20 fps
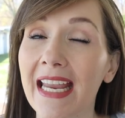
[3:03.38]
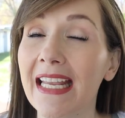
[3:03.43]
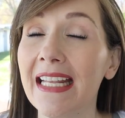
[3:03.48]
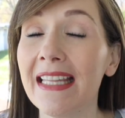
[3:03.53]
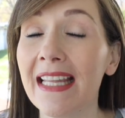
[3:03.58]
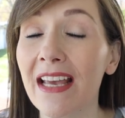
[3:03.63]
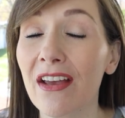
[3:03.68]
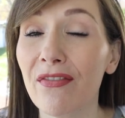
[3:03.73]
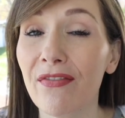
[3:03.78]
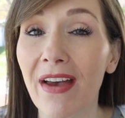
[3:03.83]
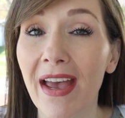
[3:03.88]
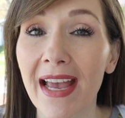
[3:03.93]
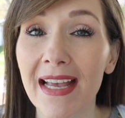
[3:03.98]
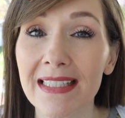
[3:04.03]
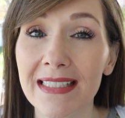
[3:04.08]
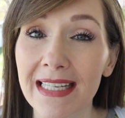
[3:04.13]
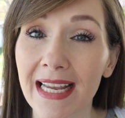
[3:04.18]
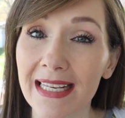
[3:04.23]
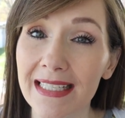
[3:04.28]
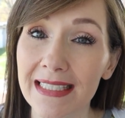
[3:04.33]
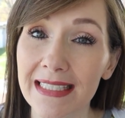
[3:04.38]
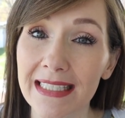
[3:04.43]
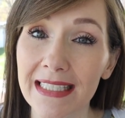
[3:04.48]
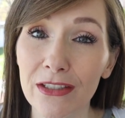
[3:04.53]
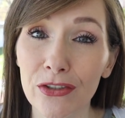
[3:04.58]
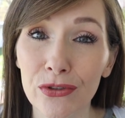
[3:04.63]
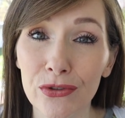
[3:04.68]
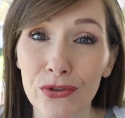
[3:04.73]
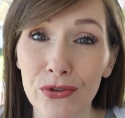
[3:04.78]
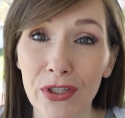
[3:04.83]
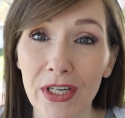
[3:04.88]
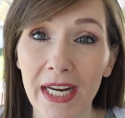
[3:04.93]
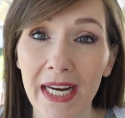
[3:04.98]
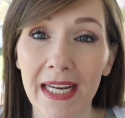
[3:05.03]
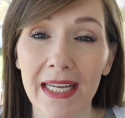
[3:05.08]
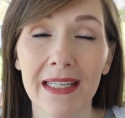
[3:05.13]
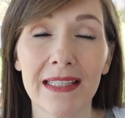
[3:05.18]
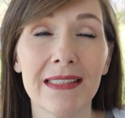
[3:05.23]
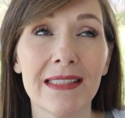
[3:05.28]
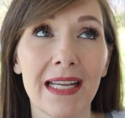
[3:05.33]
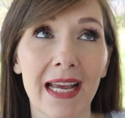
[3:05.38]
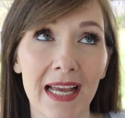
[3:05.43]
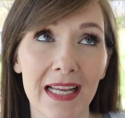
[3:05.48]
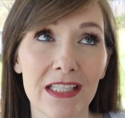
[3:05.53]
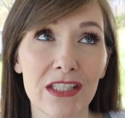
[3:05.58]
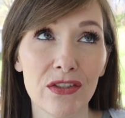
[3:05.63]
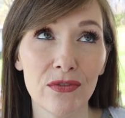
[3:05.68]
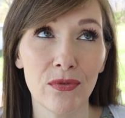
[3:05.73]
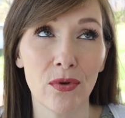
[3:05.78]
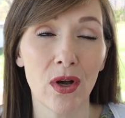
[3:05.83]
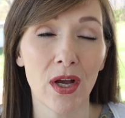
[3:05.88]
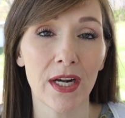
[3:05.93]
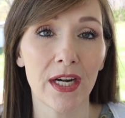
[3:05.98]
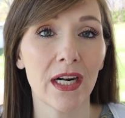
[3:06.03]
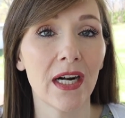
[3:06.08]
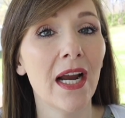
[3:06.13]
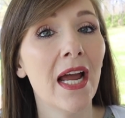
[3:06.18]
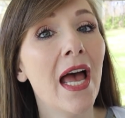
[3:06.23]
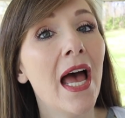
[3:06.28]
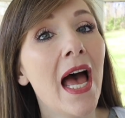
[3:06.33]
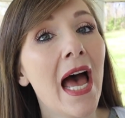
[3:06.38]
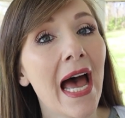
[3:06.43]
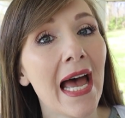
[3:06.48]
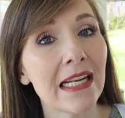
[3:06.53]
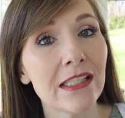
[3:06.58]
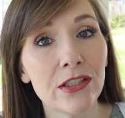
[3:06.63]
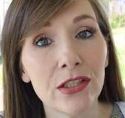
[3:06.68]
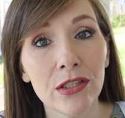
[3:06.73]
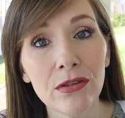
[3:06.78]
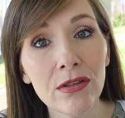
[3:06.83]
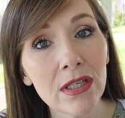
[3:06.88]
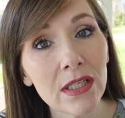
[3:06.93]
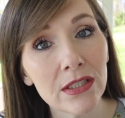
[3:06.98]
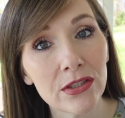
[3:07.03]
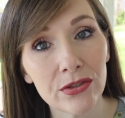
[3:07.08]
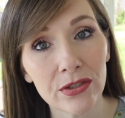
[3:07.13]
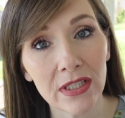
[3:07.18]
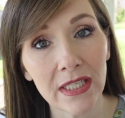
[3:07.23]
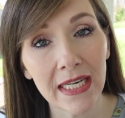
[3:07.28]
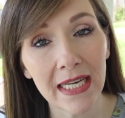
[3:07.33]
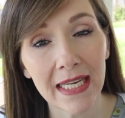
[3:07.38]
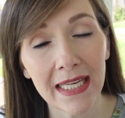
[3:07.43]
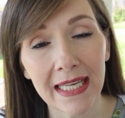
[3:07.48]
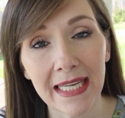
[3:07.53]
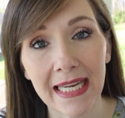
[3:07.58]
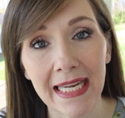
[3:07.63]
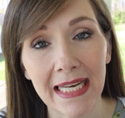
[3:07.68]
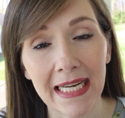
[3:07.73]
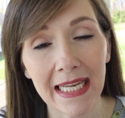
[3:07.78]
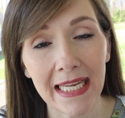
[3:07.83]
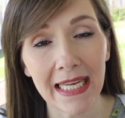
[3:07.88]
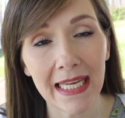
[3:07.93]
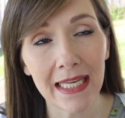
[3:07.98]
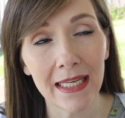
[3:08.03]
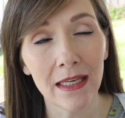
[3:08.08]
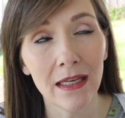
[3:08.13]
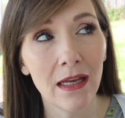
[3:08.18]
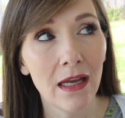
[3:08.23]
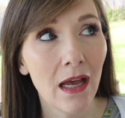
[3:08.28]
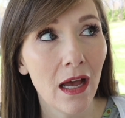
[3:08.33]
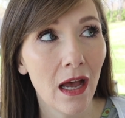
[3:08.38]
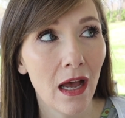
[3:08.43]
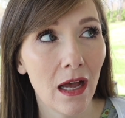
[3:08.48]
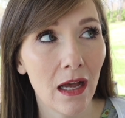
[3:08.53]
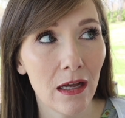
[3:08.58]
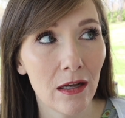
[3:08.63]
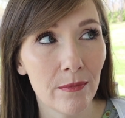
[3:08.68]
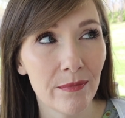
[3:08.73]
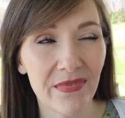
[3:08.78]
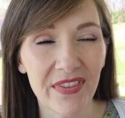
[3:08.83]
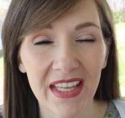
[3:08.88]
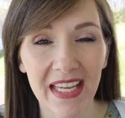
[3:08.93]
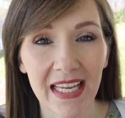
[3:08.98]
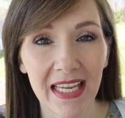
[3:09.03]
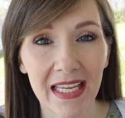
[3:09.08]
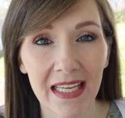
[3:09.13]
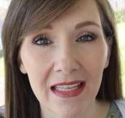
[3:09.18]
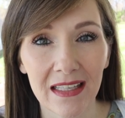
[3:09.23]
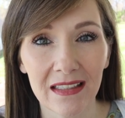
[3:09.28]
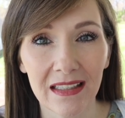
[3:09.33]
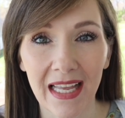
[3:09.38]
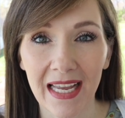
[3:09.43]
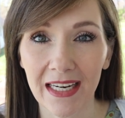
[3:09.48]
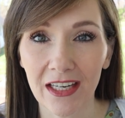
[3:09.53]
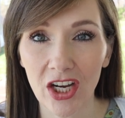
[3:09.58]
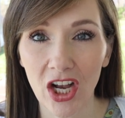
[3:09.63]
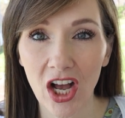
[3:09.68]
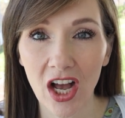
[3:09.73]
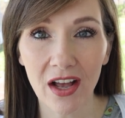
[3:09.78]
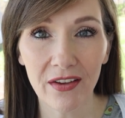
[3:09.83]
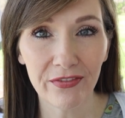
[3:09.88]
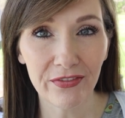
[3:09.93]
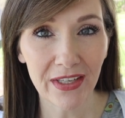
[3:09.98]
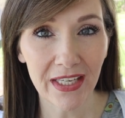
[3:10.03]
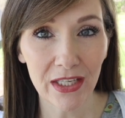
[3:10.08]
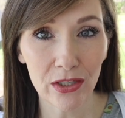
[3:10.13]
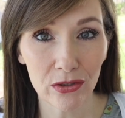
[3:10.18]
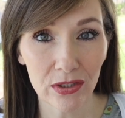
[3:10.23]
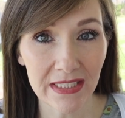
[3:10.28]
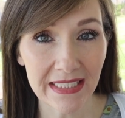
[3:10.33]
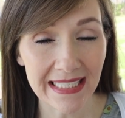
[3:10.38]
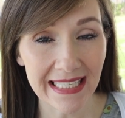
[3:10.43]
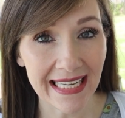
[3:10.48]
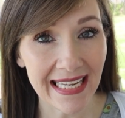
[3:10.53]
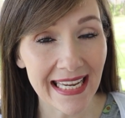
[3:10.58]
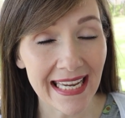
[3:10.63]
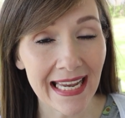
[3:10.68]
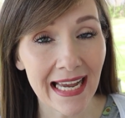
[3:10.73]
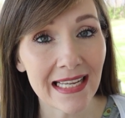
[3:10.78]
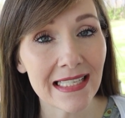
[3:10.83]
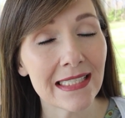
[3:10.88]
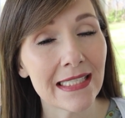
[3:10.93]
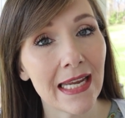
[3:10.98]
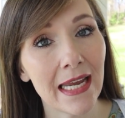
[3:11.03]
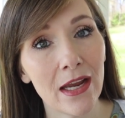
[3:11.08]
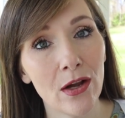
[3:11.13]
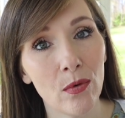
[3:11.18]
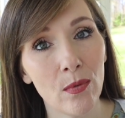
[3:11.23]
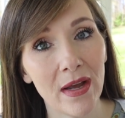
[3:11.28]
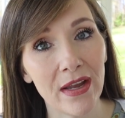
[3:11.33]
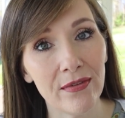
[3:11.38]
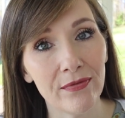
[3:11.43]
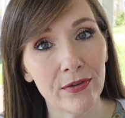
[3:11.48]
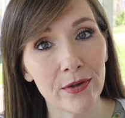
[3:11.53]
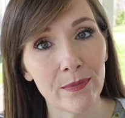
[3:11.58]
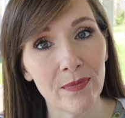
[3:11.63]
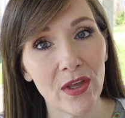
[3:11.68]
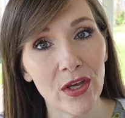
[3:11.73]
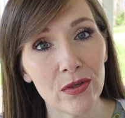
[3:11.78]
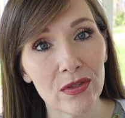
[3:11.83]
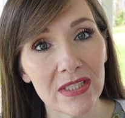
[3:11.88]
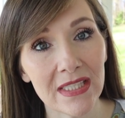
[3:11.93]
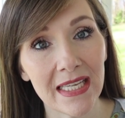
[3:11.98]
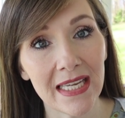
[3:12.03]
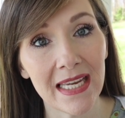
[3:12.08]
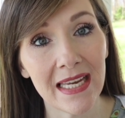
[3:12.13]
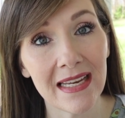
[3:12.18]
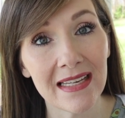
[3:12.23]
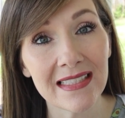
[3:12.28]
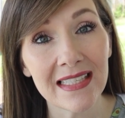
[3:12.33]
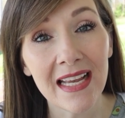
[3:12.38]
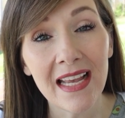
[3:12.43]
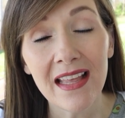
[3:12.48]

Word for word: in that fast, I still drink tons of water. I do not drink anything um, like coffee or tea. I stay away from those things.